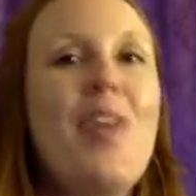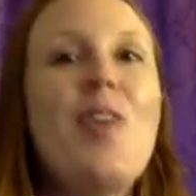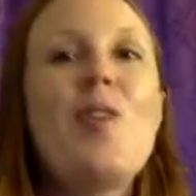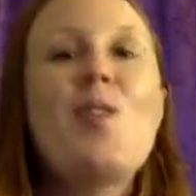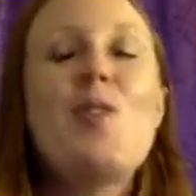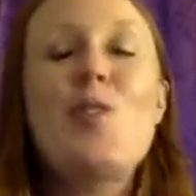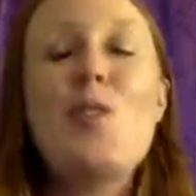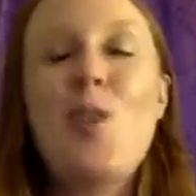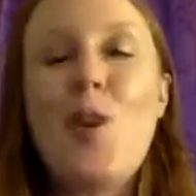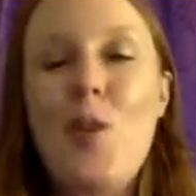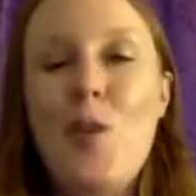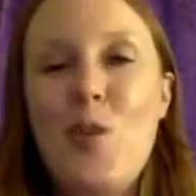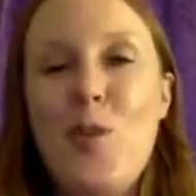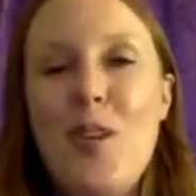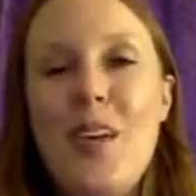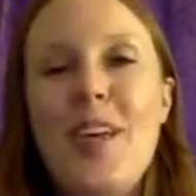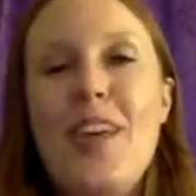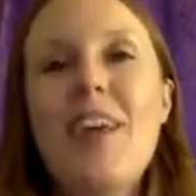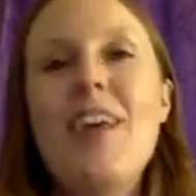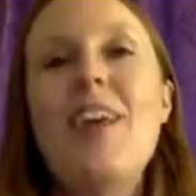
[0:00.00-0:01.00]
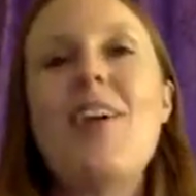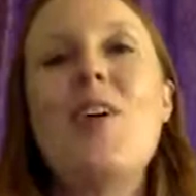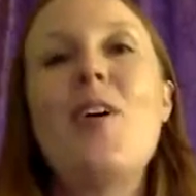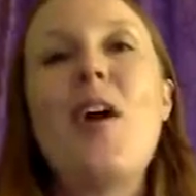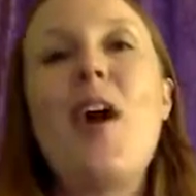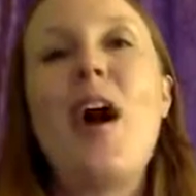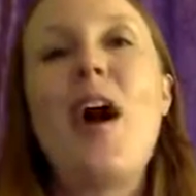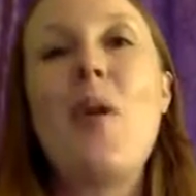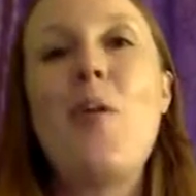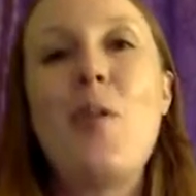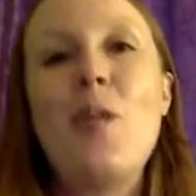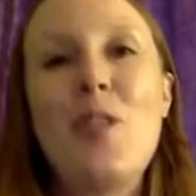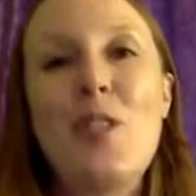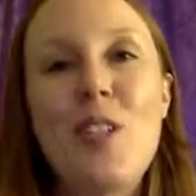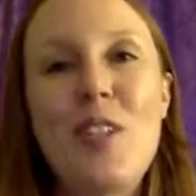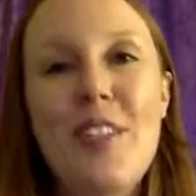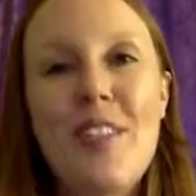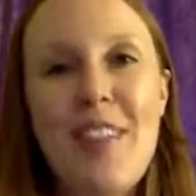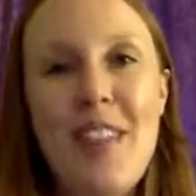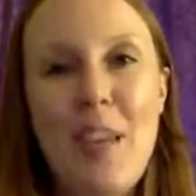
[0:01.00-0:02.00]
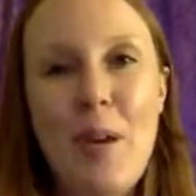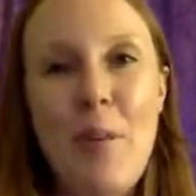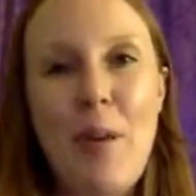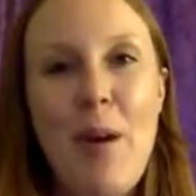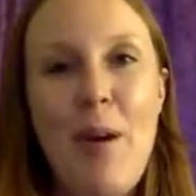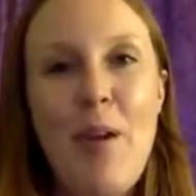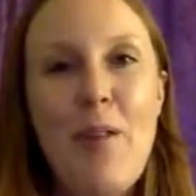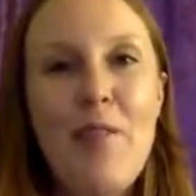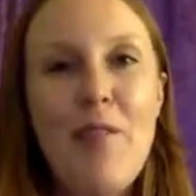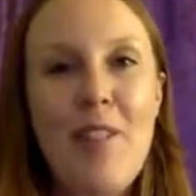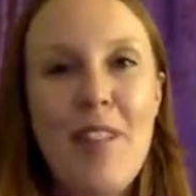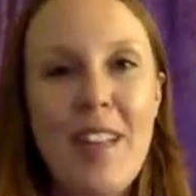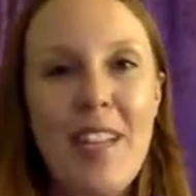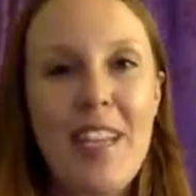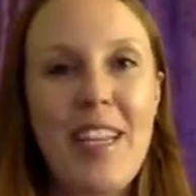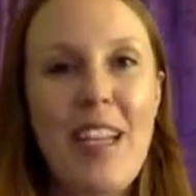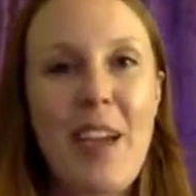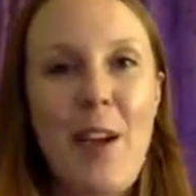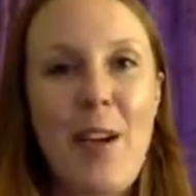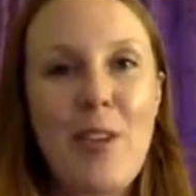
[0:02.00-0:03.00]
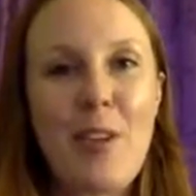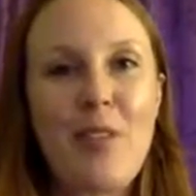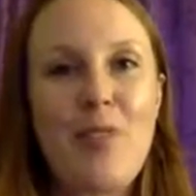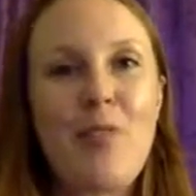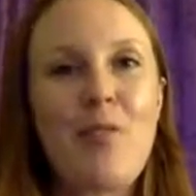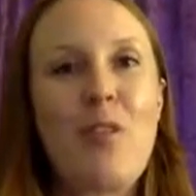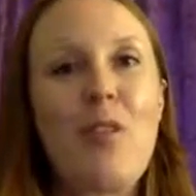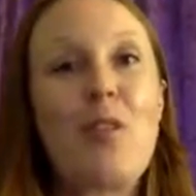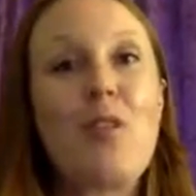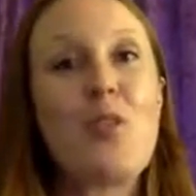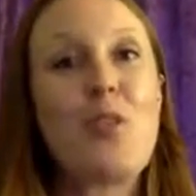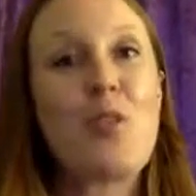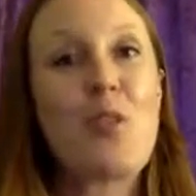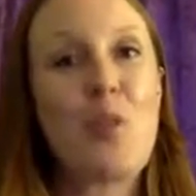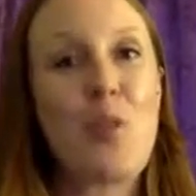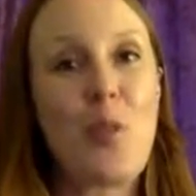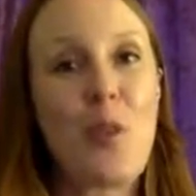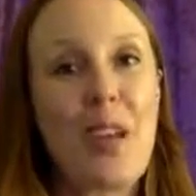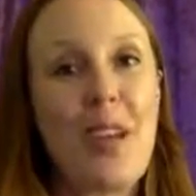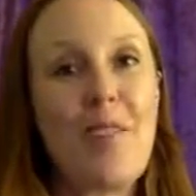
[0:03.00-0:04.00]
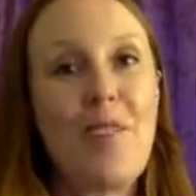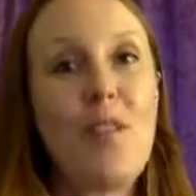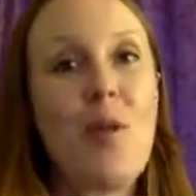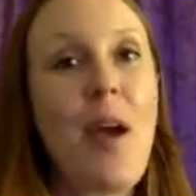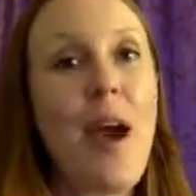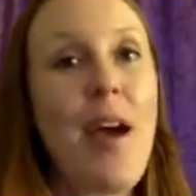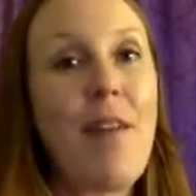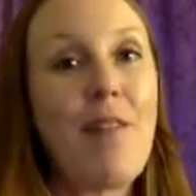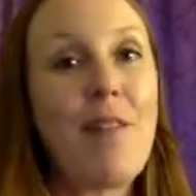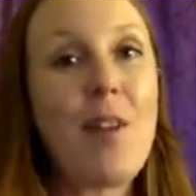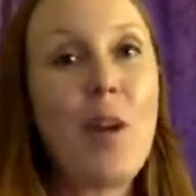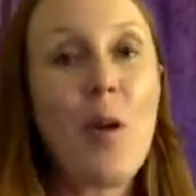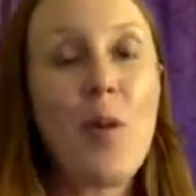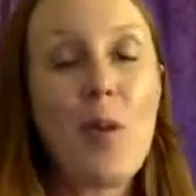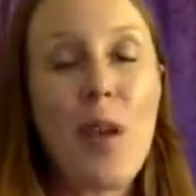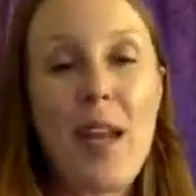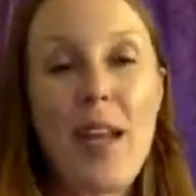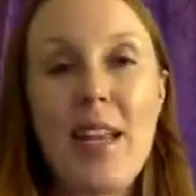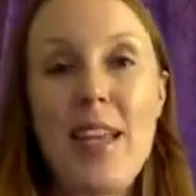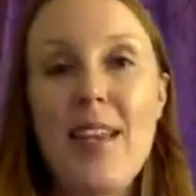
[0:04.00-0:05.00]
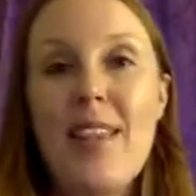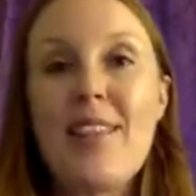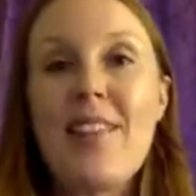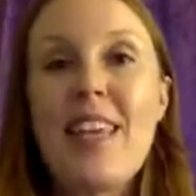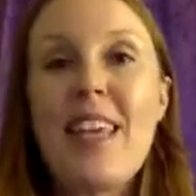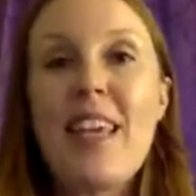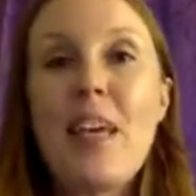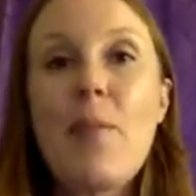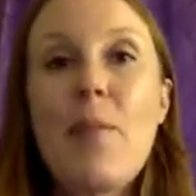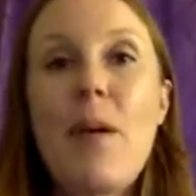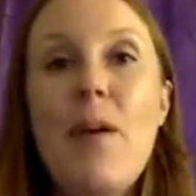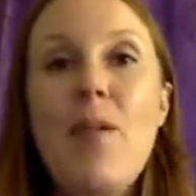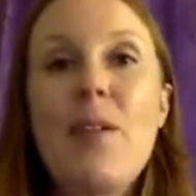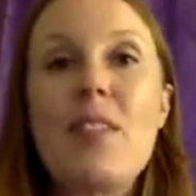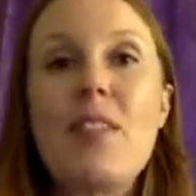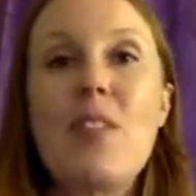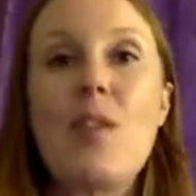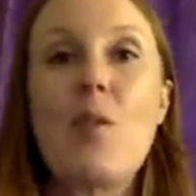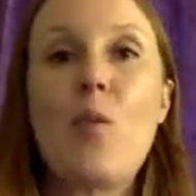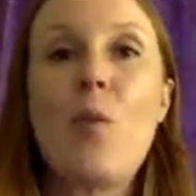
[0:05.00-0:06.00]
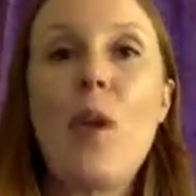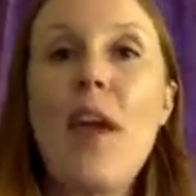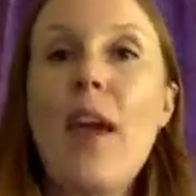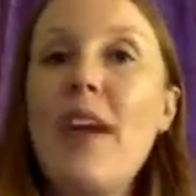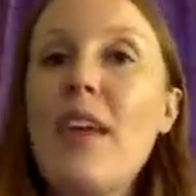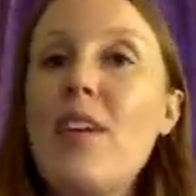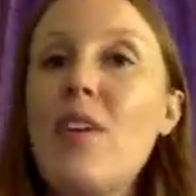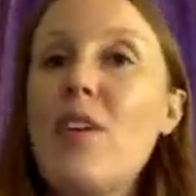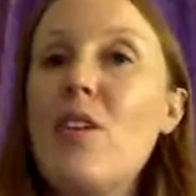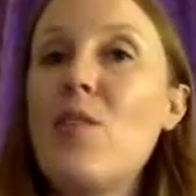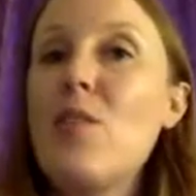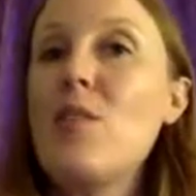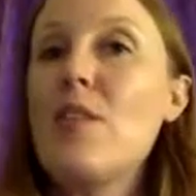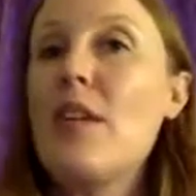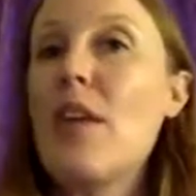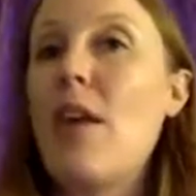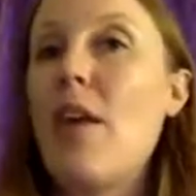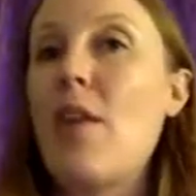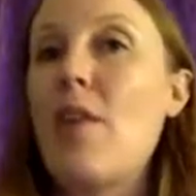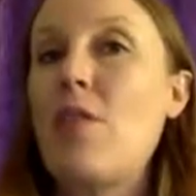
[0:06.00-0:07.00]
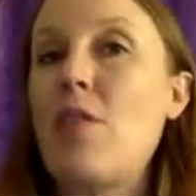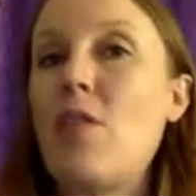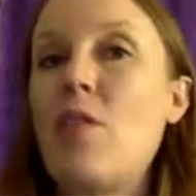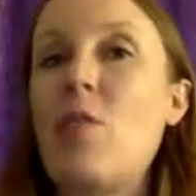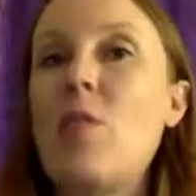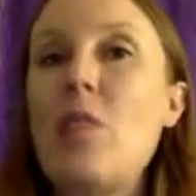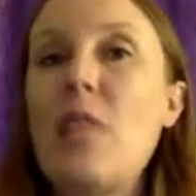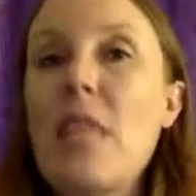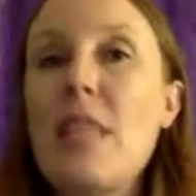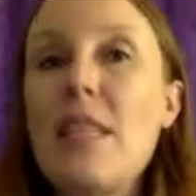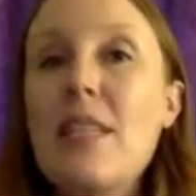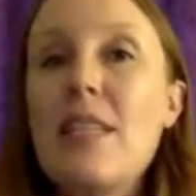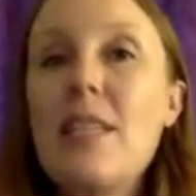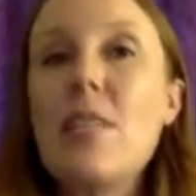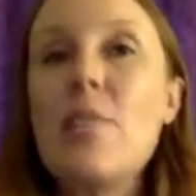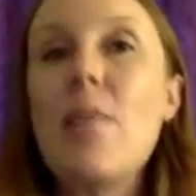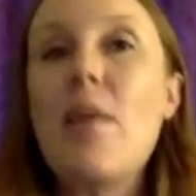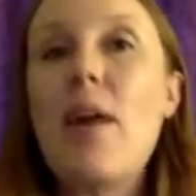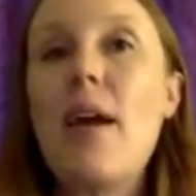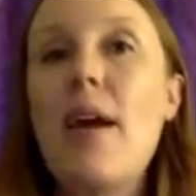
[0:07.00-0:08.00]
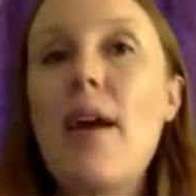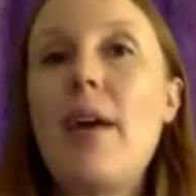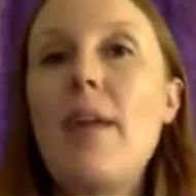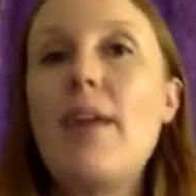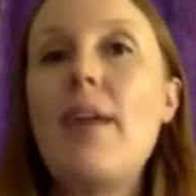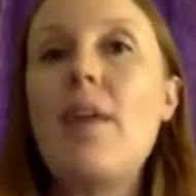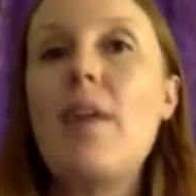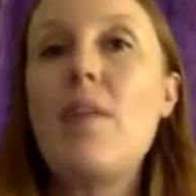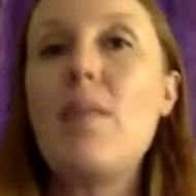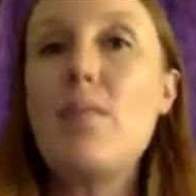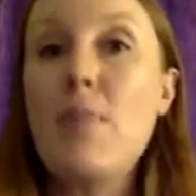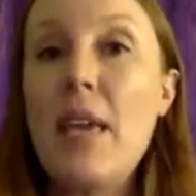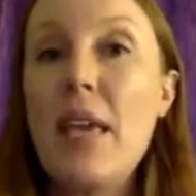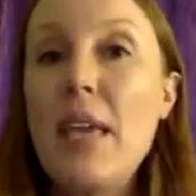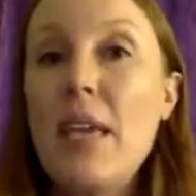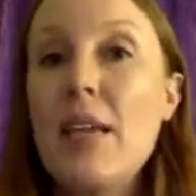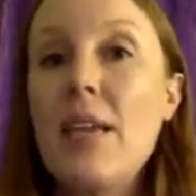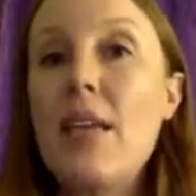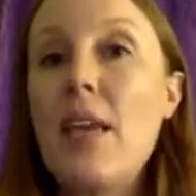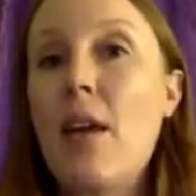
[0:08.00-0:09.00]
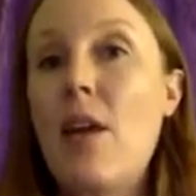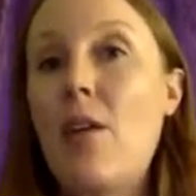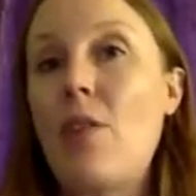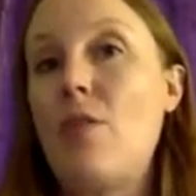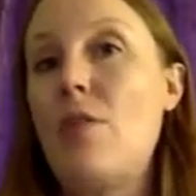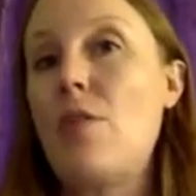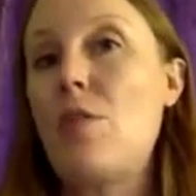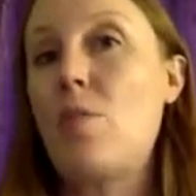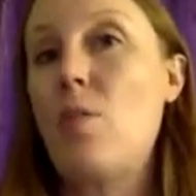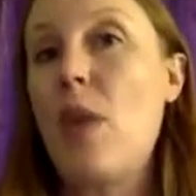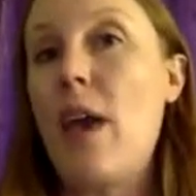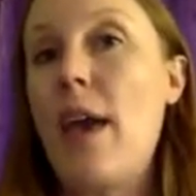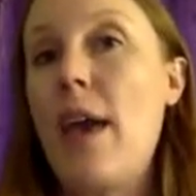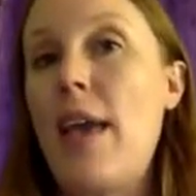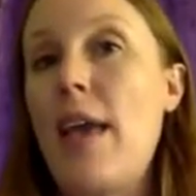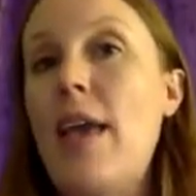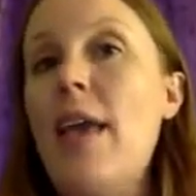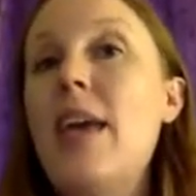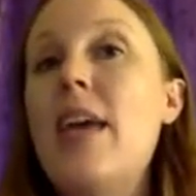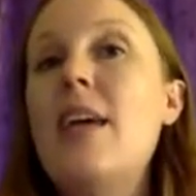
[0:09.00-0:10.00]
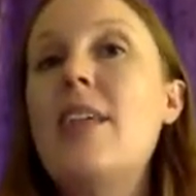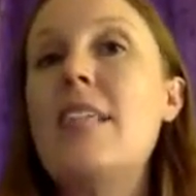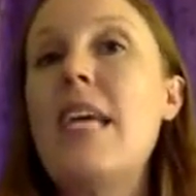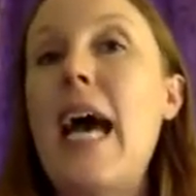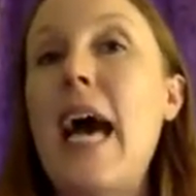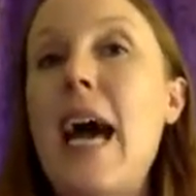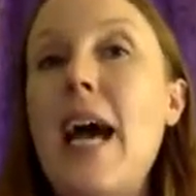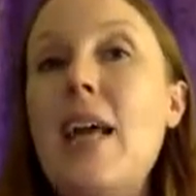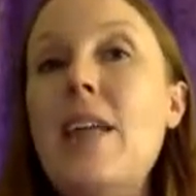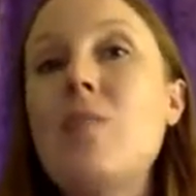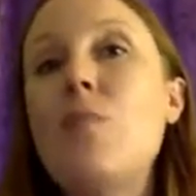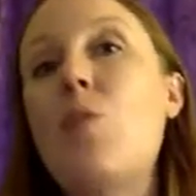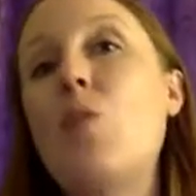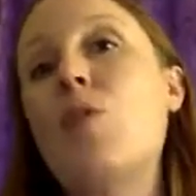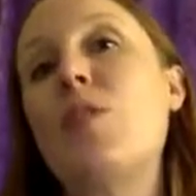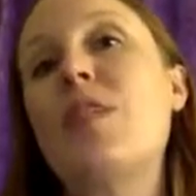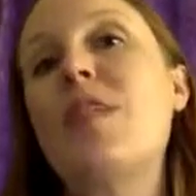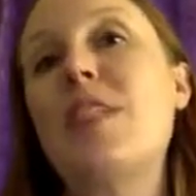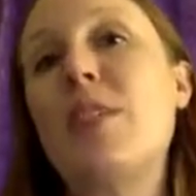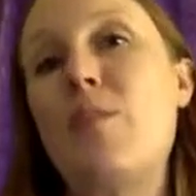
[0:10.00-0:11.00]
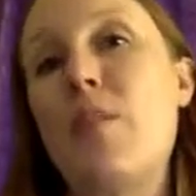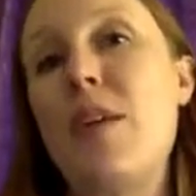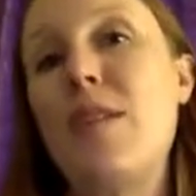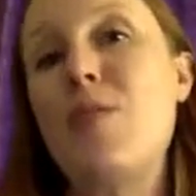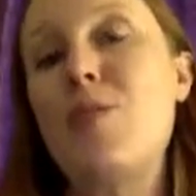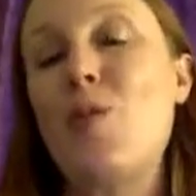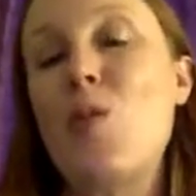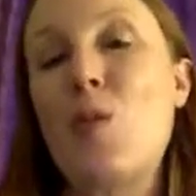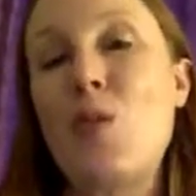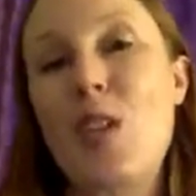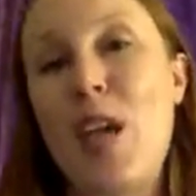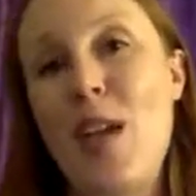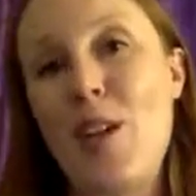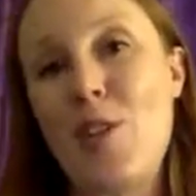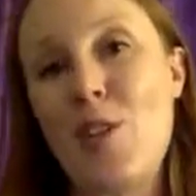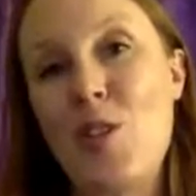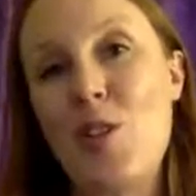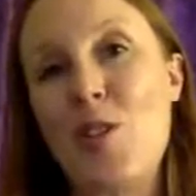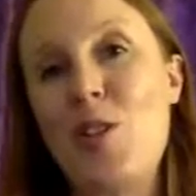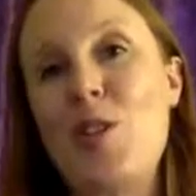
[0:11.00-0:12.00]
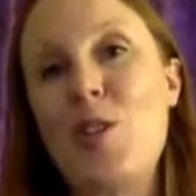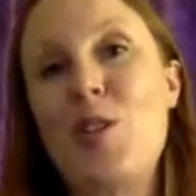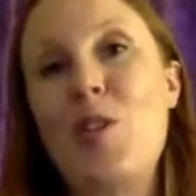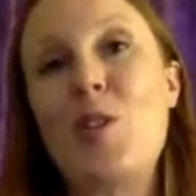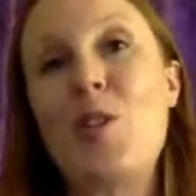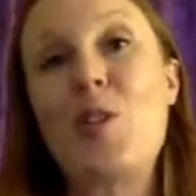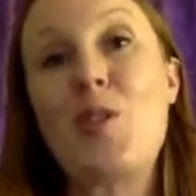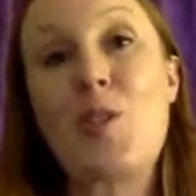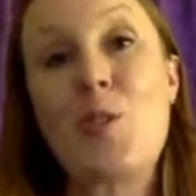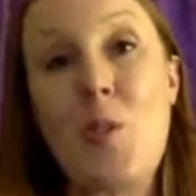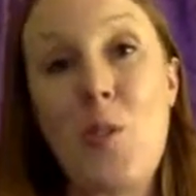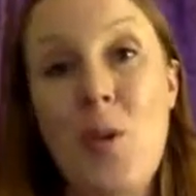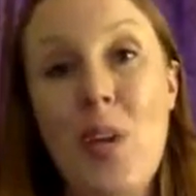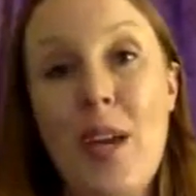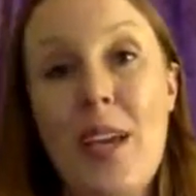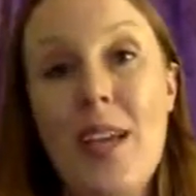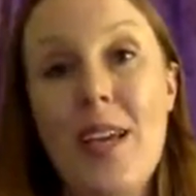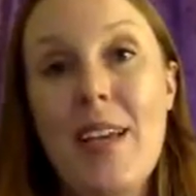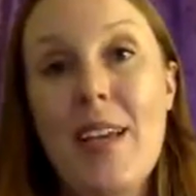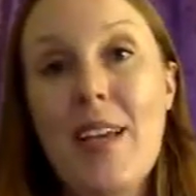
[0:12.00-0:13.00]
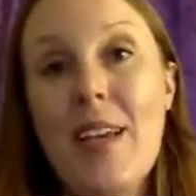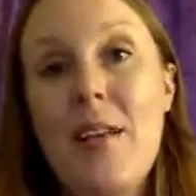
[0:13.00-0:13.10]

So I want you to think about a villain character for your story if you haven't already, and think about, is there a way I could use a character who gets in my main character's way to add more suspense or tension to this story?